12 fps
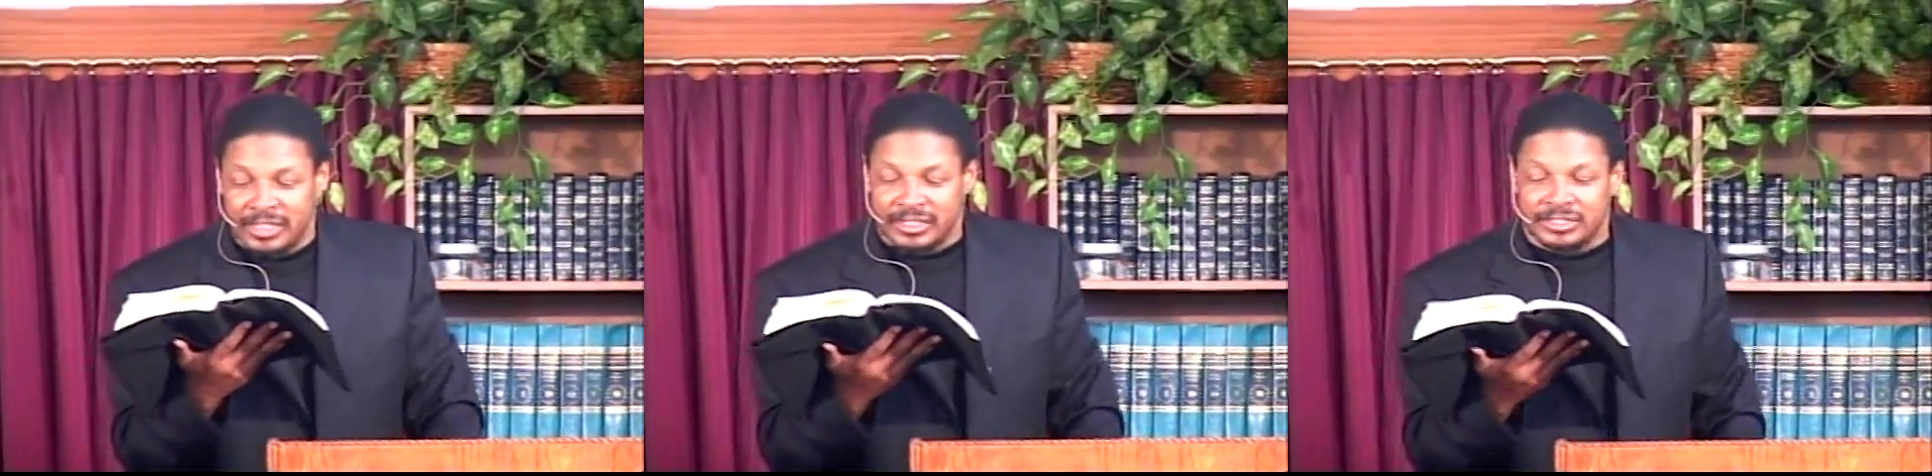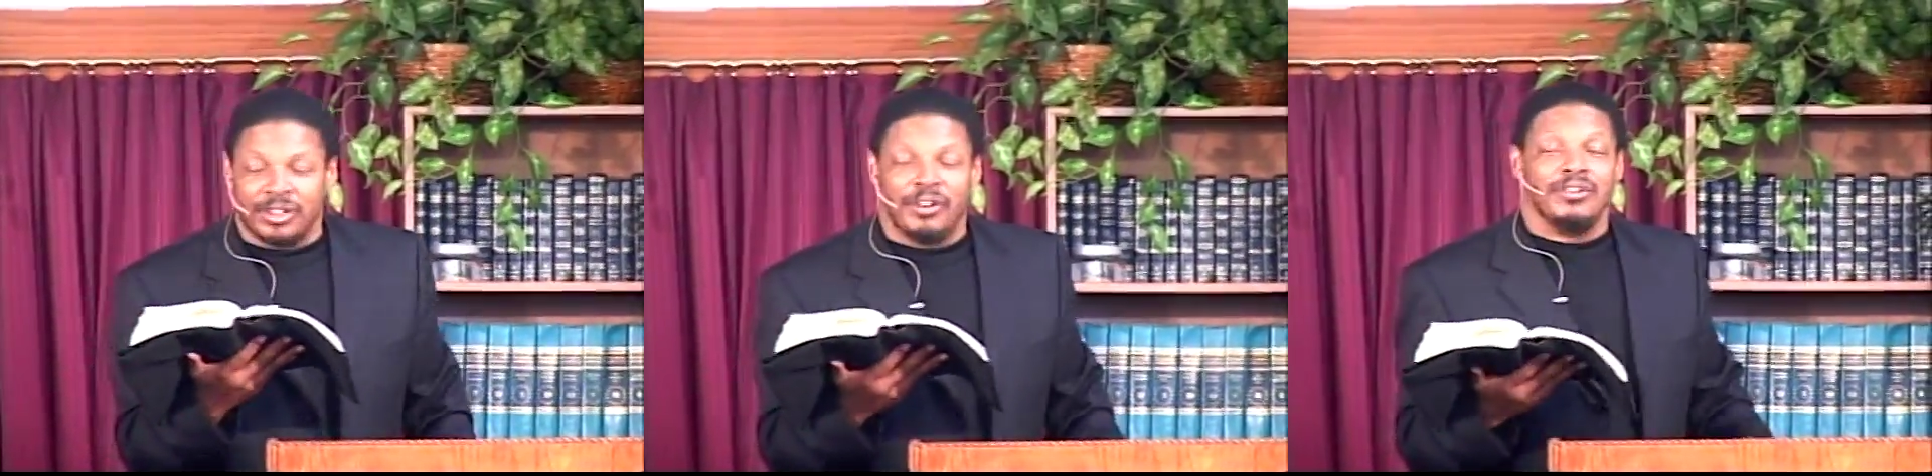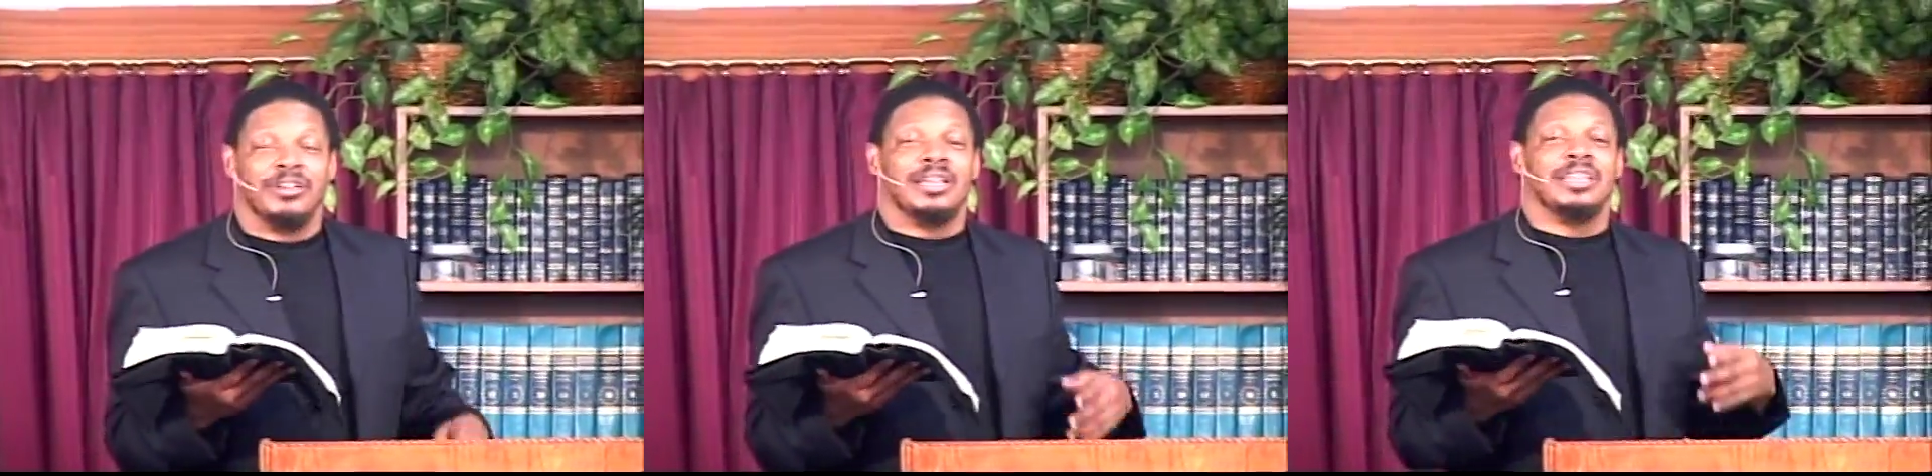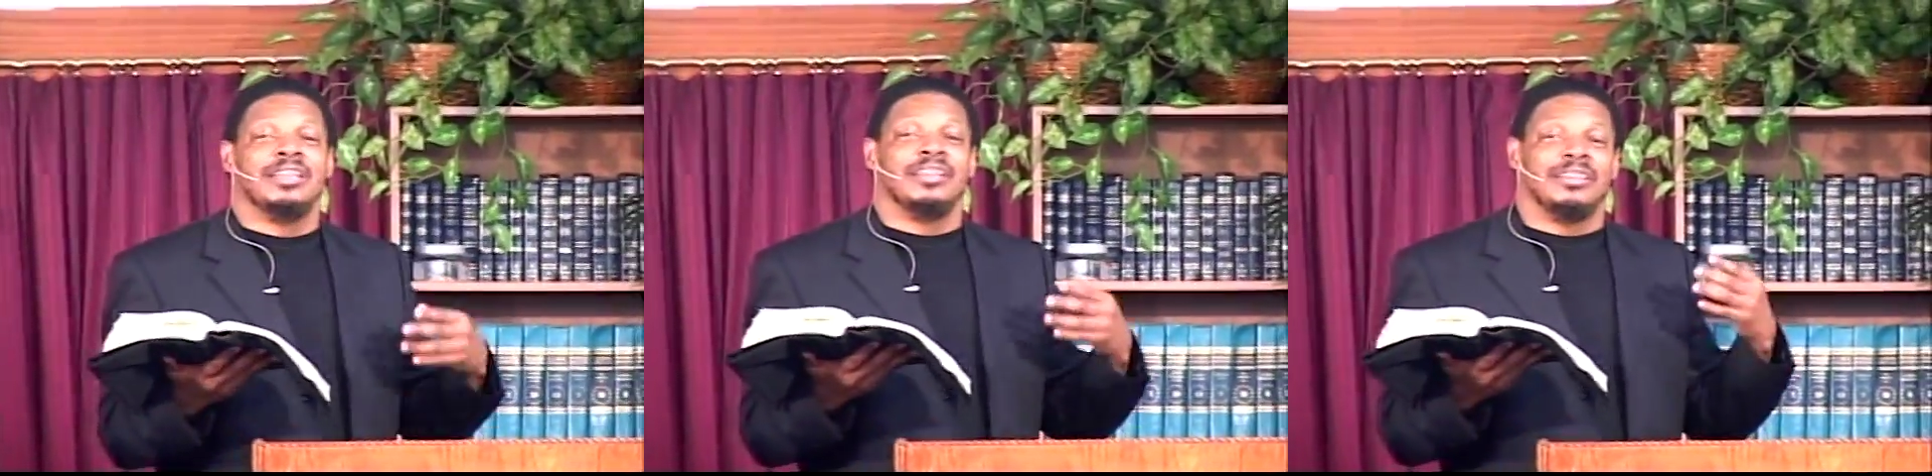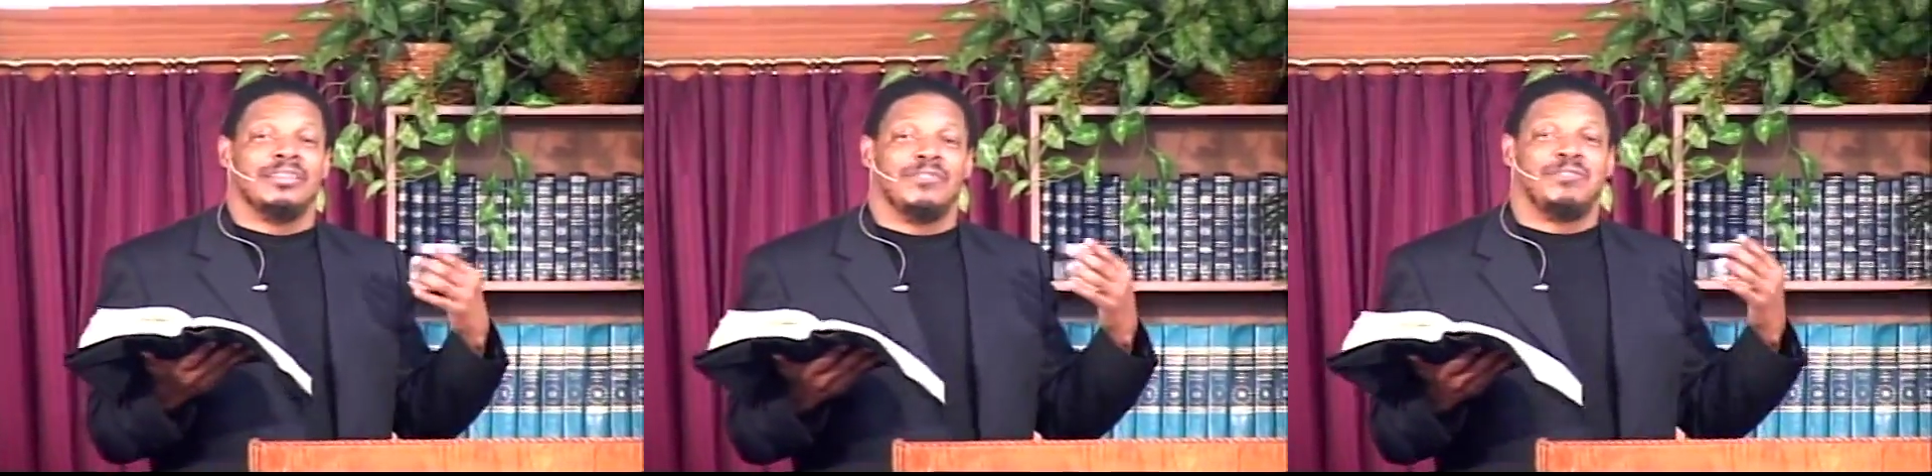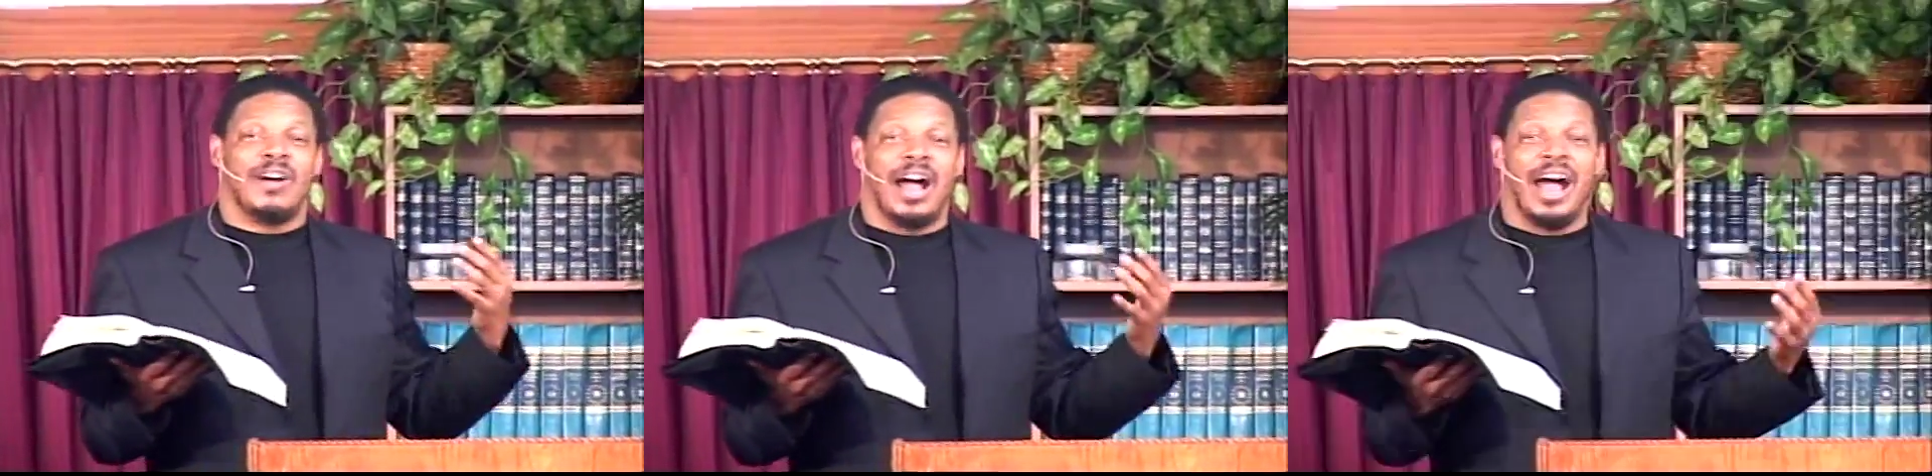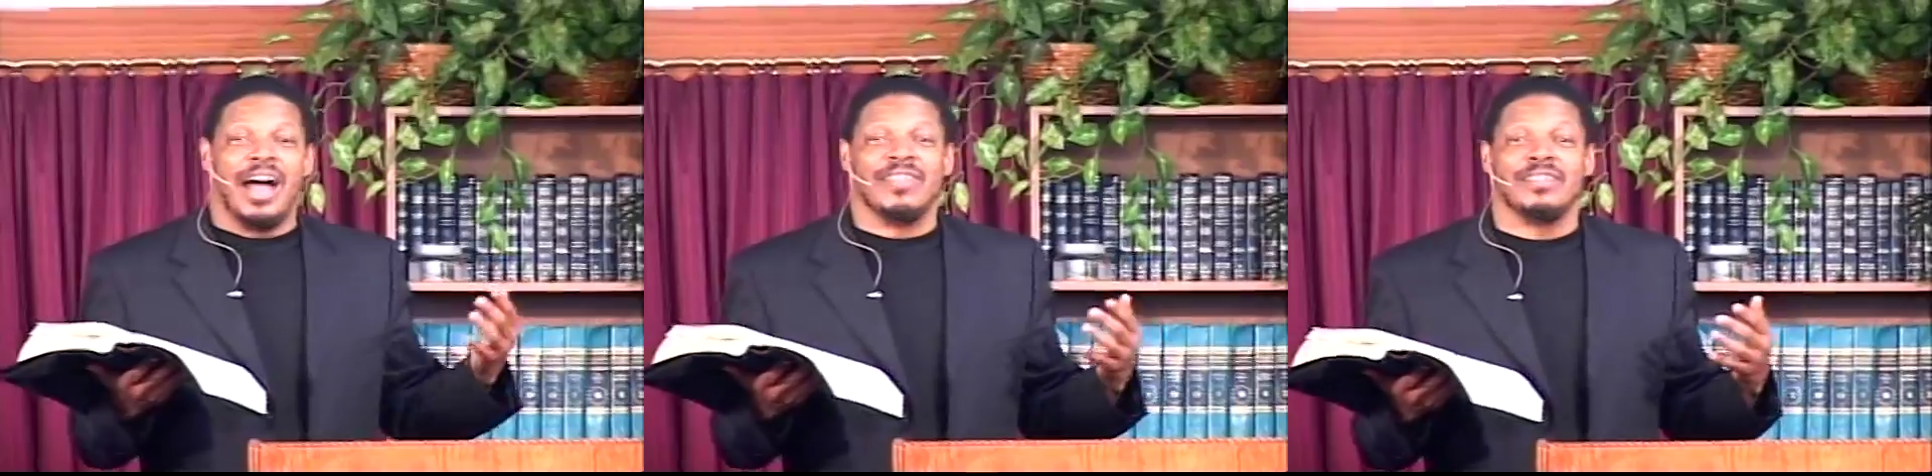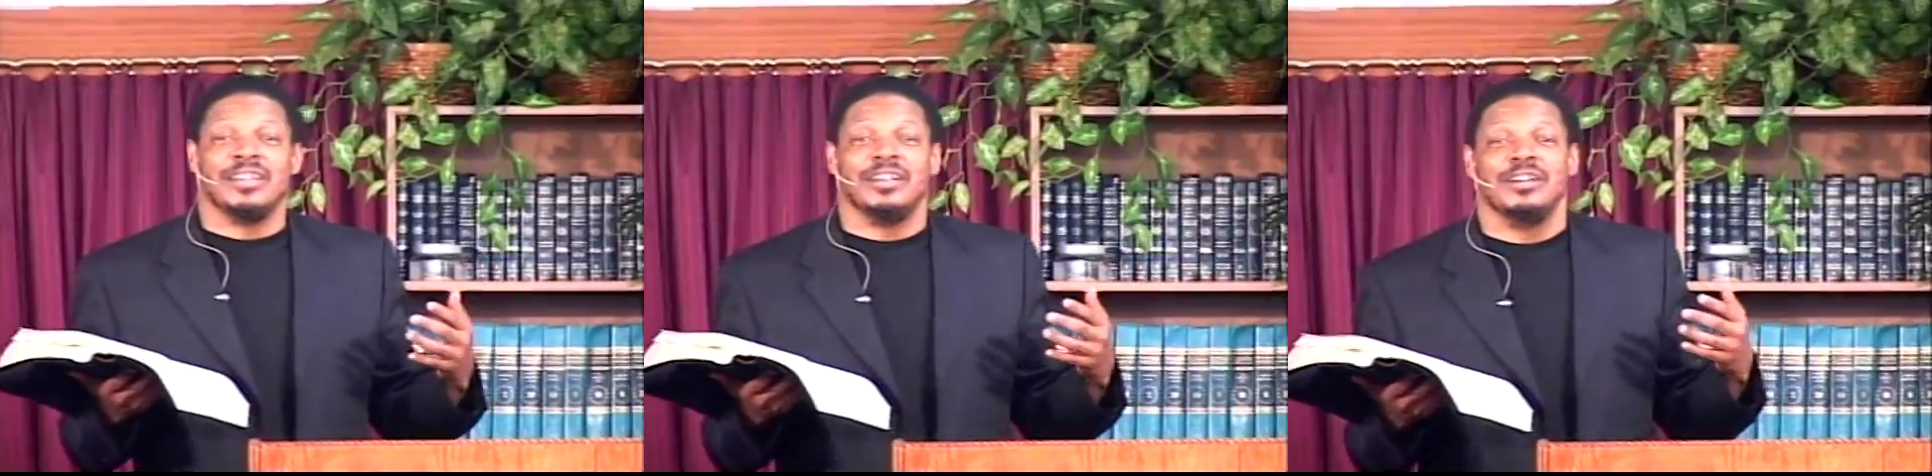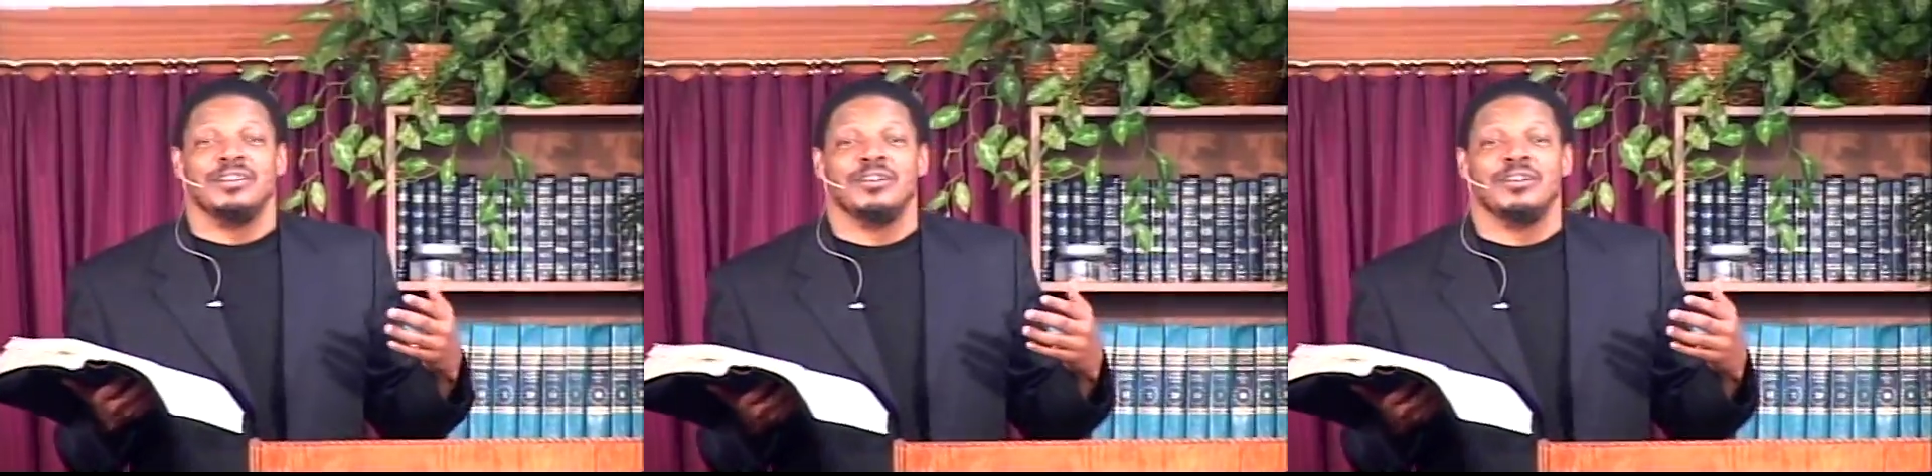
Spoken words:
So the father